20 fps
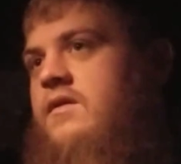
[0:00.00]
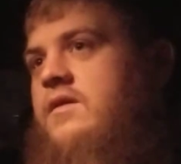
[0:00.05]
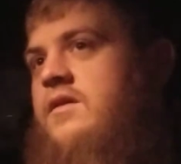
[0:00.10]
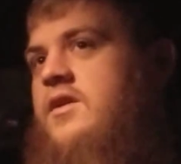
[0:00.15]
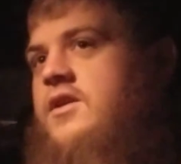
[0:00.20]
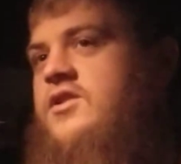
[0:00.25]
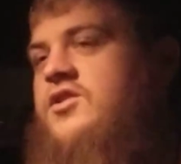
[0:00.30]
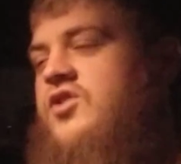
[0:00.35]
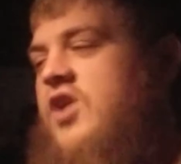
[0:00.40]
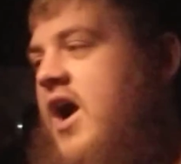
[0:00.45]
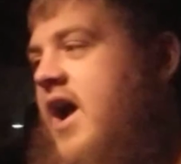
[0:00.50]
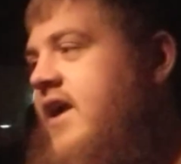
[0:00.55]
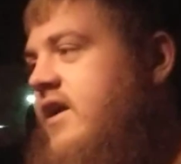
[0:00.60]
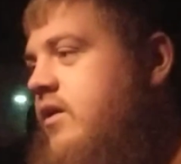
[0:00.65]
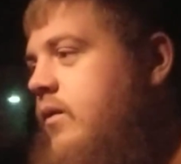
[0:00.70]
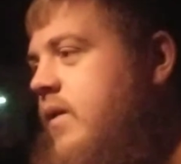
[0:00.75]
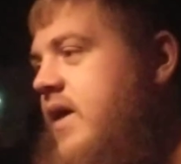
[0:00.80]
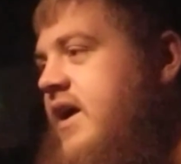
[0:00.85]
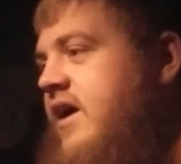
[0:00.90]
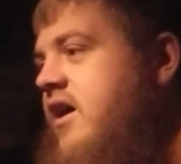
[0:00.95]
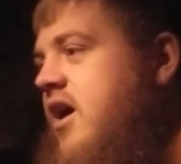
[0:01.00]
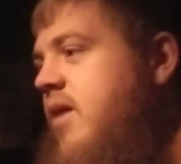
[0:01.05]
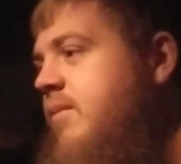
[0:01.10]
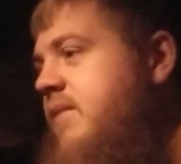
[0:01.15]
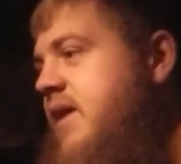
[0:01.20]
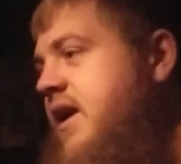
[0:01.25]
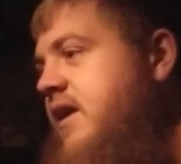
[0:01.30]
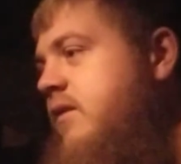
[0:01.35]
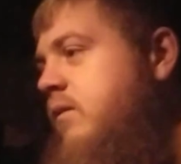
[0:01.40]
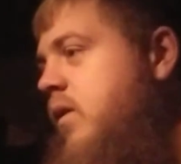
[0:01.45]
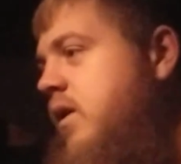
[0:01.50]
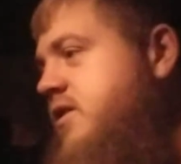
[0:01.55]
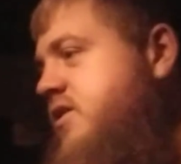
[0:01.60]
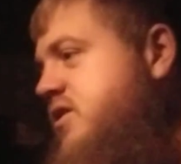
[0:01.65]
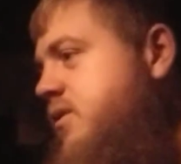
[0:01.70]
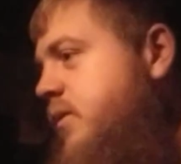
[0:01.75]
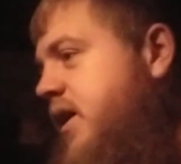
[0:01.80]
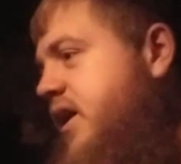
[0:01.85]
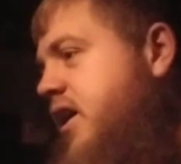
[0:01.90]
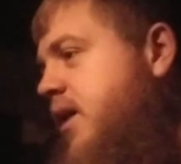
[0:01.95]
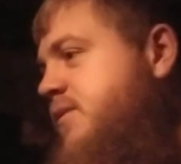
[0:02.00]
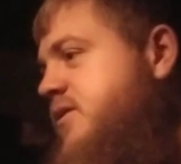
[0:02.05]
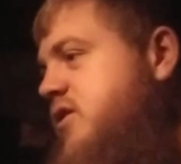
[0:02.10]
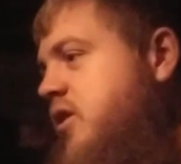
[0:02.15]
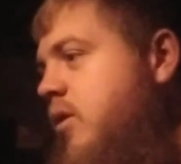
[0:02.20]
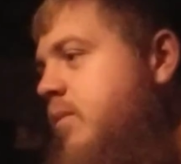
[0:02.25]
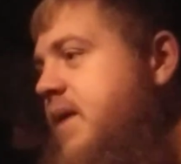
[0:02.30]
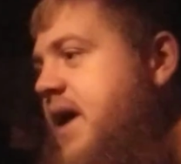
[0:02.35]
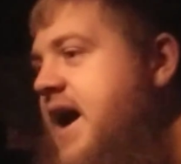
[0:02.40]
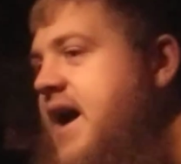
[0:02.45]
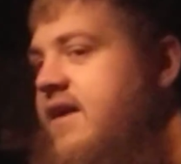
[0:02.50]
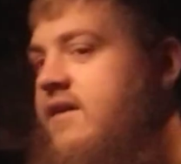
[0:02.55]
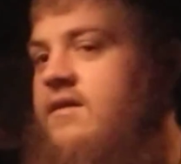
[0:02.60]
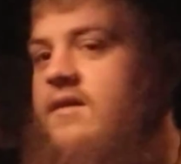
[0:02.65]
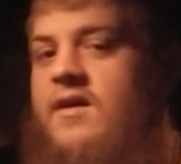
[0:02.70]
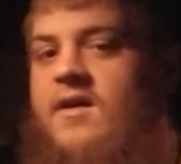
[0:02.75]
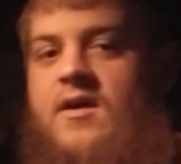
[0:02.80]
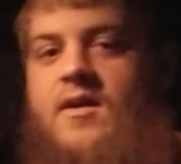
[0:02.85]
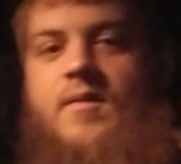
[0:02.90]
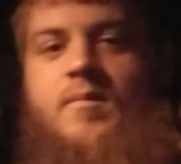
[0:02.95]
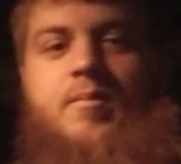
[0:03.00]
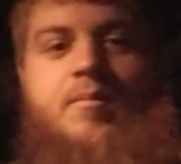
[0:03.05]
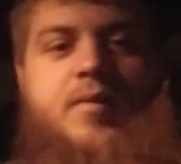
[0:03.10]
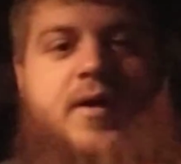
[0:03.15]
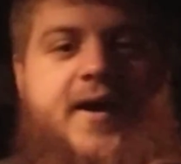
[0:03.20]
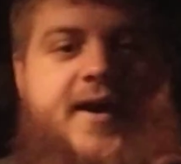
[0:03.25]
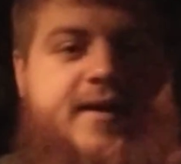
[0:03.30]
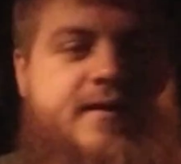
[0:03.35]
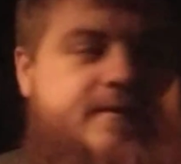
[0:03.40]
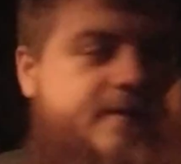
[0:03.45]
He's trying to wake up, man. He wants to wake up so bad, but